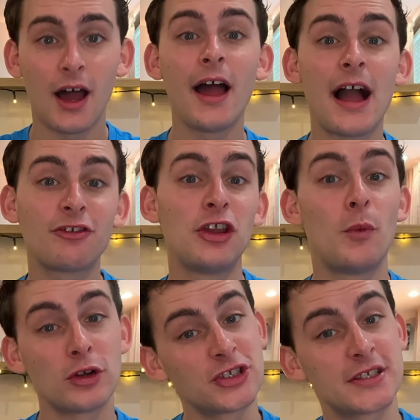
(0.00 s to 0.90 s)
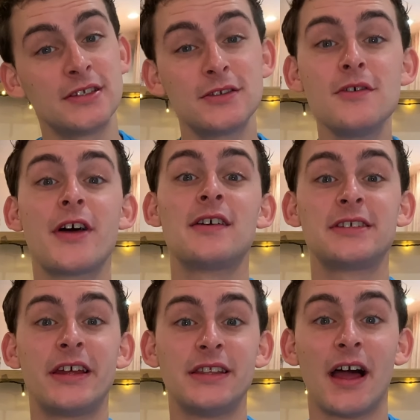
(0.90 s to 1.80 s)
I actually watched this in
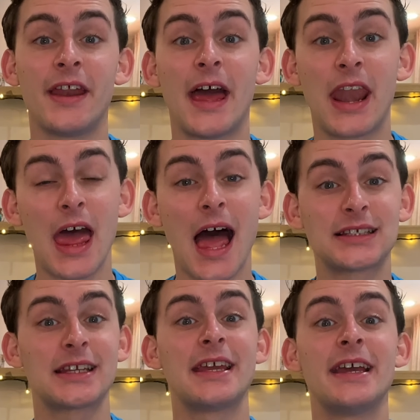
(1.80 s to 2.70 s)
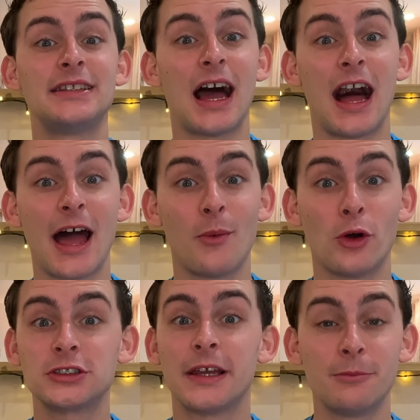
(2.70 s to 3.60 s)
2009, and as a kid, I
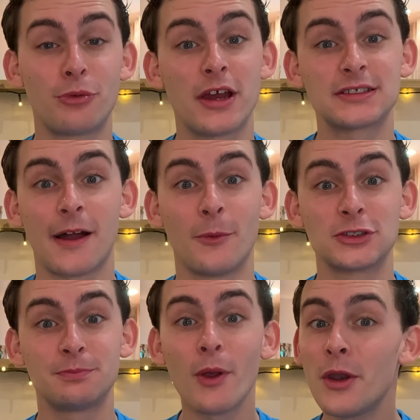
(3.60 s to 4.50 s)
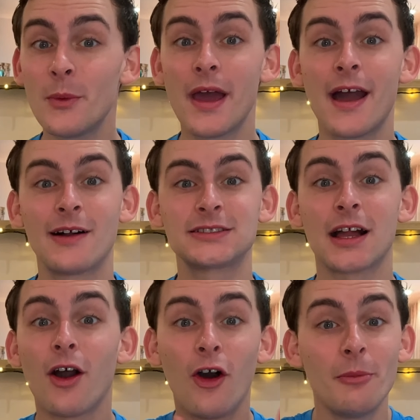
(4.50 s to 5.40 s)
was impressed. I was blown away, I was
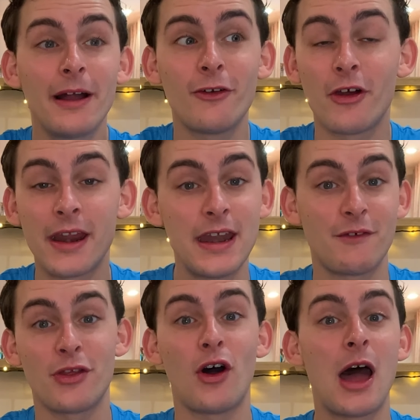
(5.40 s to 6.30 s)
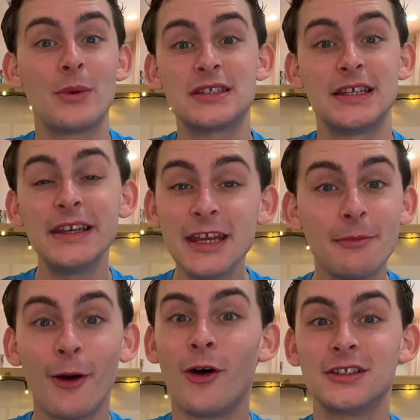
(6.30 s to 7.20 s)
like, oh my god, I never thought I would see
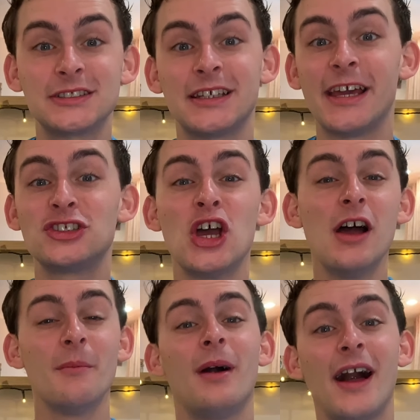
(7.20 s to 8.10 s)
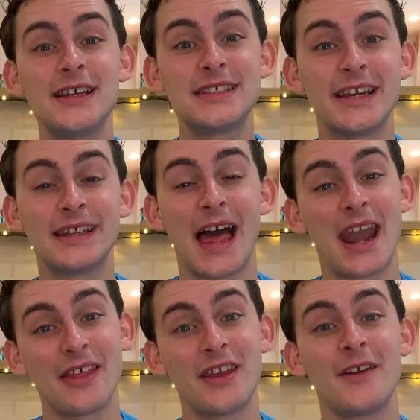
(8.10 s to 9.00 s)
Nemo on stage, but I did, and
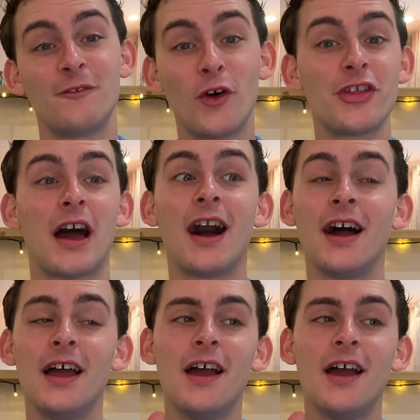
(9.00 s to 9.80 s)
I think for that,